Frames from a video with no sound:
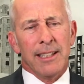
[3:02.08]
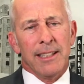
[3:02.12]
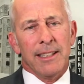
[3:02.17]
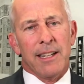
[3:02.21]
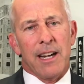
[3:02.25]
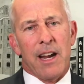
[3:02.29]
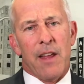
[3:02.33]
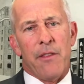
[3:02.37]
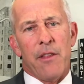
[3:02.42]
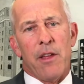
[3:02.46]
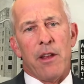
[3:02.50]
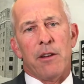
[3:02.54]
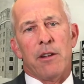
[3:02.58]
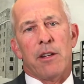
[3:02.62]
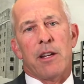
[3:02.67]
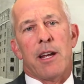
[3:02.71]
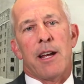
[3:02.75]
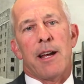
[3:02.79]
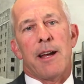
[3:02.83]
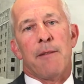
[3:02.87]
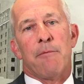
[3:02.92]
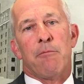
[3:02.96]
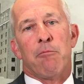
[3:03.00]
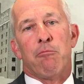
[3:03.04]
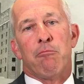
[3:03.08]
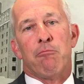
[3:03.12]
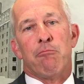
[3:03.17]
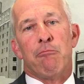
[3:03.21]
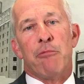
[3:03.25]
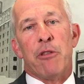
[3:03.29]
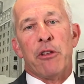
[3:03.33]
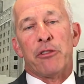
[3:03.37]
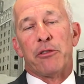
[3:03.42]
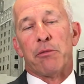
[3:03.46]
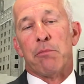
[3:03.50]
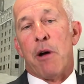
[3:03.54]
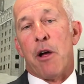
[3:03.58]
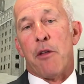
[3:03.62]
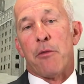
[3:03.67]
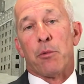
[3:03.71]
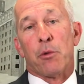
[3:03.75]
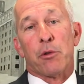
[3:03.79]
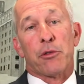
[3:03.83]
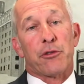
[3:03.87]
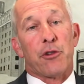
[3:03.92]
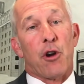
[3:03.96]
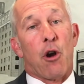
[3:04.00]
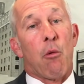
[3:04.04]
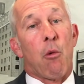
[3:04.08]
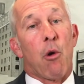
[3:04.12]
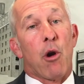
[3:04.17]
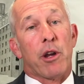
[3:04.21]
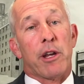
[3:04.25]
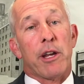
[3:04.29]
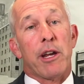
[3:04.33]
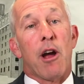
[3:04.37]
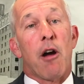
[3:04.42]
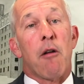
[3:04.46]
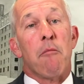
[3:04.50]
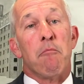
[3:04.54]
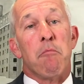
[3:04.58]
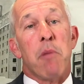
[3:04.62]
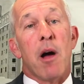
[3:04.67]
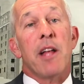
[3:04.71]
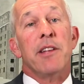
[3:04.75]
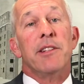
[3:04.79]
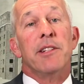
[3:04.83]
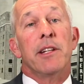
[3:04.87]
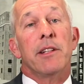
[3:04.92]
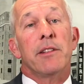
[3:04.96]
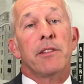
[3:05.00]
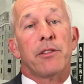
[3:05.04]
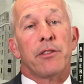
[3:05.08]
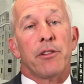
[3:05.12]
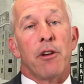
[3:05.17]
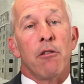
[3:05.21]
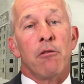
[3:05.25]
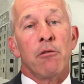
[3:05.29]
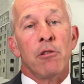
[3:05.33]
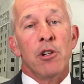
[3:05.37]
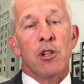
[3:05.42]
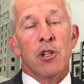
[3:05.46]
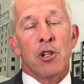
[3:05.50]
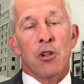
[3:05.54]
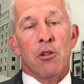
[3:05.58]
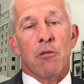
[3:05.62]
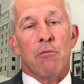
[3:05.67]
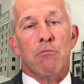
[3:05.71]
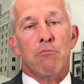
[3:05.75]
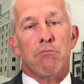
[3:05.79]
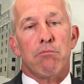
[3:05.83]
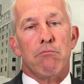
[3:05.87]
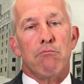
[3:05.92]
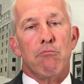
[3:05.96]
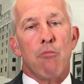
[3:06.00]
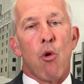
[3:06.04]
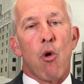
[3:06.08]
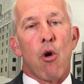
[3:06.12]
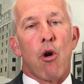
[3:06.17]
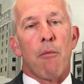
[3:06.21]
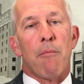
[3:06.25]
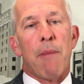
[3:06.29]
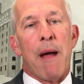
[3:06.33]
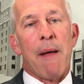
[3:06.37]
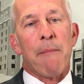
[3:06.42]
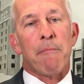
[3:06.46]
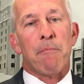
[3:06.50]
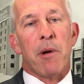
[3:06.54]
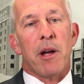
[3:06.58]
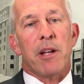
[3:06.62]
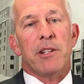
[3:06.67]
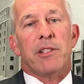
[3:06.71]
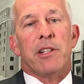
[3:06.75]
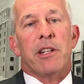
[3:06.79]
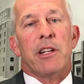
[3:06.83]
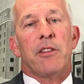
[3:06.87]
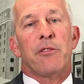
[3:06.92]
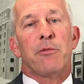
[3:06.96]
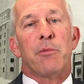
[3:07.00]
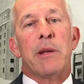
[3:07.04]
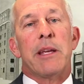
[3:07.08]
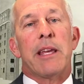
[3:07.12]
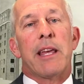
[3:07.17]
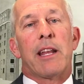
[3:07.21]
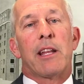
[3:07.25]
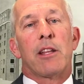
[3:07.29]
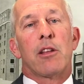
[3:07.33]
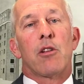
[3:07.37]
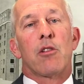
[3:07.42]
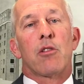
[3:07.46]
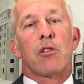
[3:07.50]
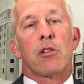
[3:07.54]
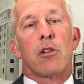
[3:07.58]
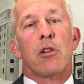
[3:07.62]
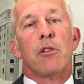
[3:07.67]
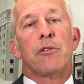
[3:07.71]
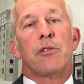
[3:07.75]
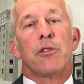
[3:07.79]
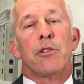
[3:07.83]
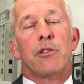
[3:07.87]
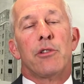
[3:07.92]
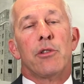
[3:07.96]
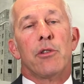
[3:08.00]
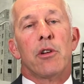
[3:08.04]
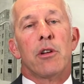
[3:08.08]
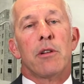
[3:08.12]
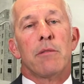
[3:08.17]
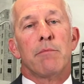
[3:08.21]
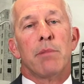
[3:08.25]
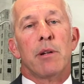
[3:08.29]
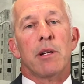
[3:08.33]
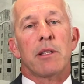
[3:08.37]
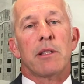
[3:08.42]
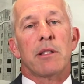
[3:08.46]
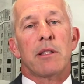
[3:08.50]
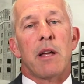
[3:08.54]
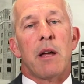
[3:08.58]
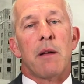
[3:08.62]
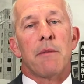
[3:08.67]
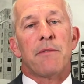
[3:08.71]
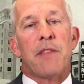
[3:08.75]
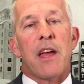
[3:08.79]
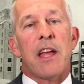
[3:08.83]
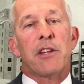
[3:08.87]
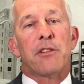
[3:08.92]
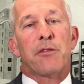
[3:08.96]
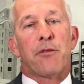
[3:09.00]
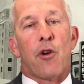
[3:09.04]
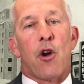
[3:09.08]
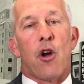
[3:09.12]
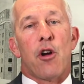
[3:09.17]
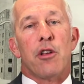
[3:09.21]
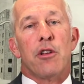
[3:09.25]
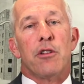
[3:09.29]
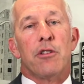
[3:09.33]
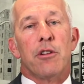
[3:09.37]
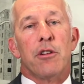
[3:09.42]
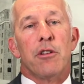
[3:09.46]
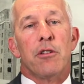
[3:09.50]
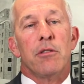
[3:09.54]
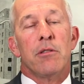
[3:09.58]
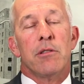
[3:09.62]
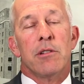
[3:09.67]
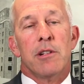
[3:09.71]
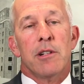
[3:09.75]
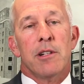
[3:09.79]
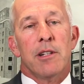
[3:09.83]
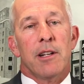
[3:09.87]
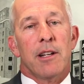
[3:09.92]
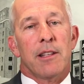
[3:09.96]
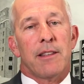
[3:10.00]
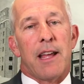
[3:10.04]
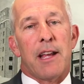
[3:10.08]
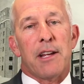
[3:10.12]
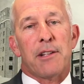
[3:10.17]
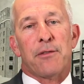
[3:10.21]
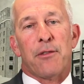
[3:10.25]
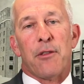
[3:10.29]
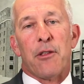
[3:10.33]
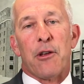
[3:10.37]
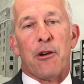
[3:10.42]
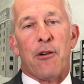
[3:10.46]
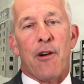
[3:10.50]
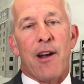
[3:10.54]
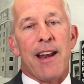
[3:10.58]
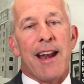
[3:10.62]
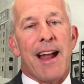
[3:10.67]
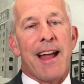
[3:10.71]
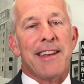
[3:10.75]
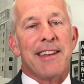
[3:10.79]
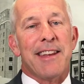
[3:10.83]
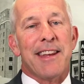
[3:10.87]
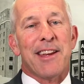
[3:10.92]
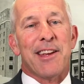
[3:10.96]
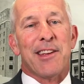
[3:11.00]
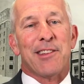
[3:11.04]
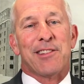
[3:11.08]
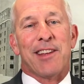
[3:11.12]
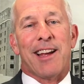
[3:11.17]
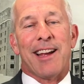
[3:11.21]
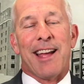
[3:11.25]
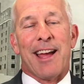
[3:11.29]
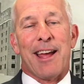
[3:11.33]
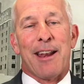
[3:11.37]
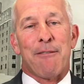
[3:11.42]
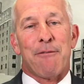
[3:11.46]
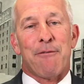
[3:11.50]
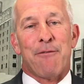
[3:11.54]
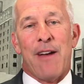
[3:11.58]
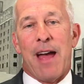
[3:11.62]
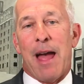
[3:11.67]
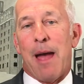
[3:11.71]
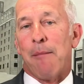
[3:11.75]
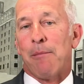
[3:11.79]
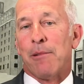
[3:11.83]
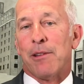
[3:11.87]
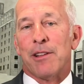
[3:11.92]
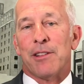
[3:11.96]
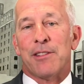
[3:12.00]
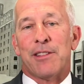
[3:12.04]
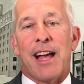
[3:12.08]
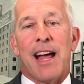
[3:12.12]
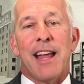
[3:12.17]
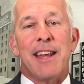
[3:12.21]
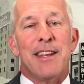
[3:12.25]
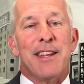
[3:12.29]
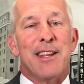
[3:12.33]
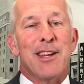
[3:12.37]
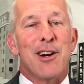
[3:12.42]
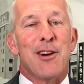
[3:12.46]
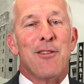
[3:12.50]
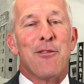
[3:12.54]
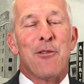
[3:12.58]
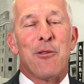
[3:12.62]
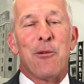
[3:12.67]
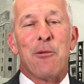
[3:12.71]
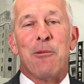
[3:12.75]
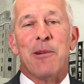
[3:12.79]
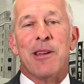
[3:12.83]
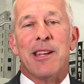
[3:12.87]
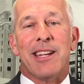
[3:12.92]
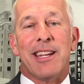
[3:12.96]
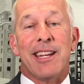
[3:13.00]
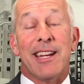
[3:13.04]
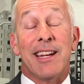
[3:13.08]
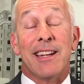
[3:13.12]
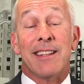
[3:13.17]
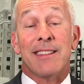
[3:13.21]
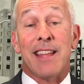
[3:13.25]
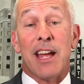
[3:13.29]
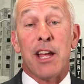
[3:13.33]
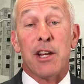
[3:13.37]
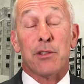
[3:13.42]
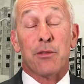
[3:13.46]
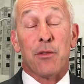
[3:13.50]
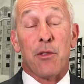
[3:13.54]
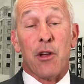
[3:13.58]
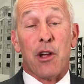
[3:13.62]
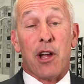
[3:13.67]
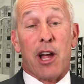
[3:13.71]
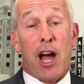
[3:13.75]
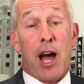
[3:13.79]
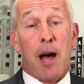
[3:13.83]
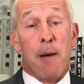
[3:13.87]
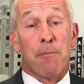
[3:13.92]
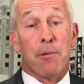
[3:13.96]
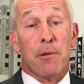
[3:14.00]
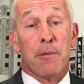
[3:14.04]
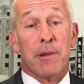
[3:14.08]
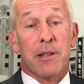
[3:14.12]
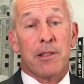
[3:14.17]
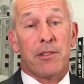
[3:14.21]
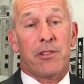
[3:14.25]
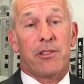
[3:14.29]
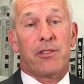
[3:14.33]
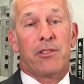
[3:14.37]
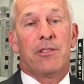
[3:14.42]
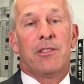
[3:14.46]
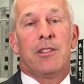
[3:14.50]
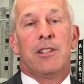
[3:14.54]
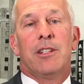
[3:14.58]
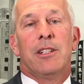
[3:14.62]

And then this month we'll start working on budget. So more about budget as we get a little closer to it. But thanks for all you do. Thanks for the great ideas. I got a fabulous idea over the weekend. Thanks for the compliments.